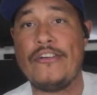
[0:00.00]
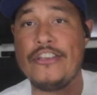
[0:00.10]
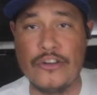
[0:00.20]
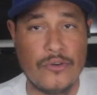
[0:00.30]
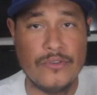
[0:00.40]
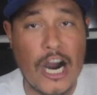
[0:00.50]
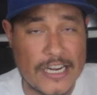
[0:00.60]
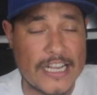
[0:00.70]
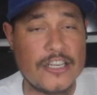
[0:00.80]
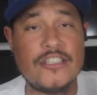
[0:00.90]
you know, all
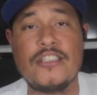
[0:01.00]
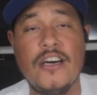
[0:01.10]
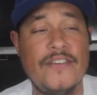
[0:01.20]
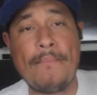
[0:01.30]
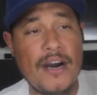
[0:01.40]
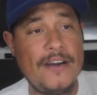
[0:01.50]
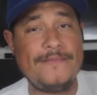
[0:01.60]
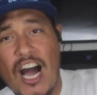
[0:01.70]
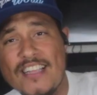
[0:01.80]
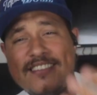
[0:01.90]
that good stuff. But
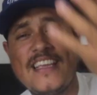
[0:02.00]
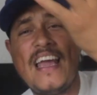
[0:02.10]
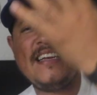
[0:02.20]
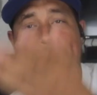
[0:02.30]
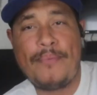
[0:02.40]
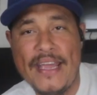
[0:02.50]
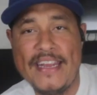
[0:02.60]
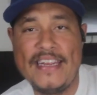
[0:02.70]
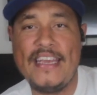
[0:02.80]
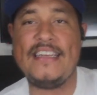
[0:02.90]
thoughts and
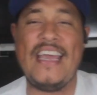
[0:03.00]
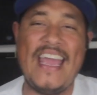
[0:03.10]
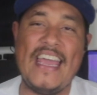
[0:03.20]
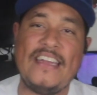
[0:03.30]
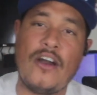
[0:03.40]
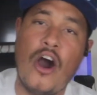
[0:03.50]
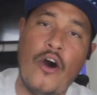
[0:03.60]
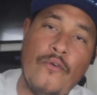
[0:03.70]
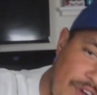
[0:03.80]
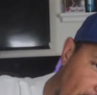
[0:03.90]
opinion and
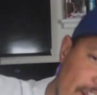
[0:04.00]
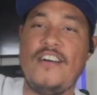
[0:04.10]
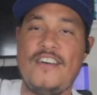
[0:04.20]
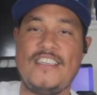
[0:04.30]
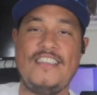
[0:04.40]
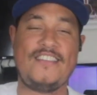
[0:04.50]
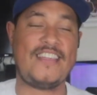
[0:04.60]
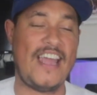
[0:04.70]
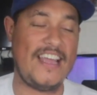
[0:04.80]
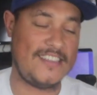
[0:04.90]
on faith of these
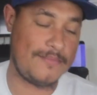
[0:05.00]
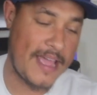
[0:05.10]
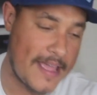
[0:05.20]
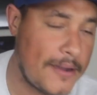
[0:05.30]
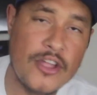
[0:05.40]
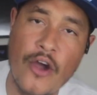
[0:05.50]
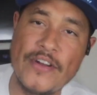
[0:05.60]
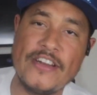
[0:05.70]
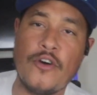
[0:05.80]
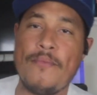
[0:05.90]
things, man. But you
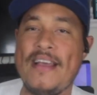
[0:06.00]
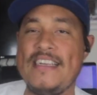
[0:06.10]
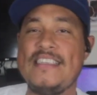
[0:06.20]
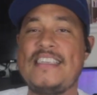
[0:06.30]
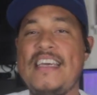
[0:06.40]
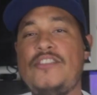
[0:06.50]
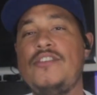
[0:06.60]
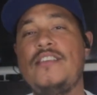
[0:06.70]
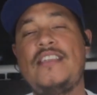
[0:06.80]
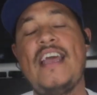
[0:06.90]
already know, man. Let's get
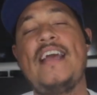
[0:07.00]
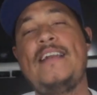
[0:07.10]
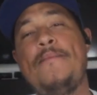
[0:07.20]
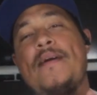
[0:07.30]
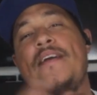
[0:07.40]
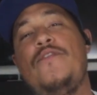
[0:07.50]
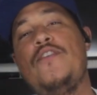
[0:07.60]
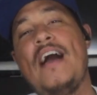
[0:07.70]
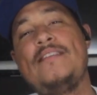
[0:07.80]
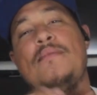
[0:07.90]
to the thing, and I'm gonna give
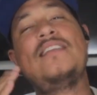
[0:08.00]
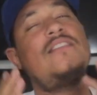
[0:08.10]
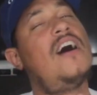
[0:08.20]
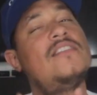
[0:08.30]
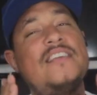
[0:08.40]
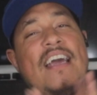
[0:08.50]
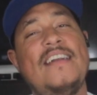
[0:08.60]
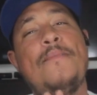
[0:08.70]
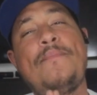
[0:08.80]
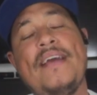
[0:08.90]
you guys my thoughts
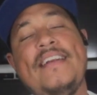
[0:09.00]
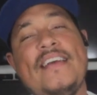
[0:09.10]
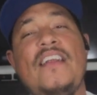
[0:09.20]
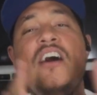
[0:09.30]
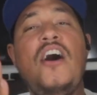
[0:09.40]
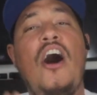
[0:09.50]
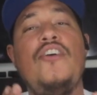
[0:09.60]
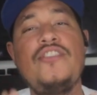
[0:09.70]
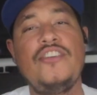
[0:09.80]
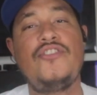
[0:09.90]
and opinion
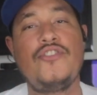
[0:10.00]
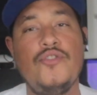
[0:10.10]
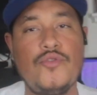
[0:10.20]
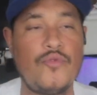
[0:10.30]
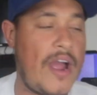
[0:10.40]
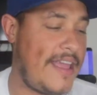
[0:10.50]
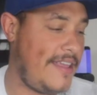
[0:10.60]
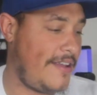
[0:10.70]
on these shoes right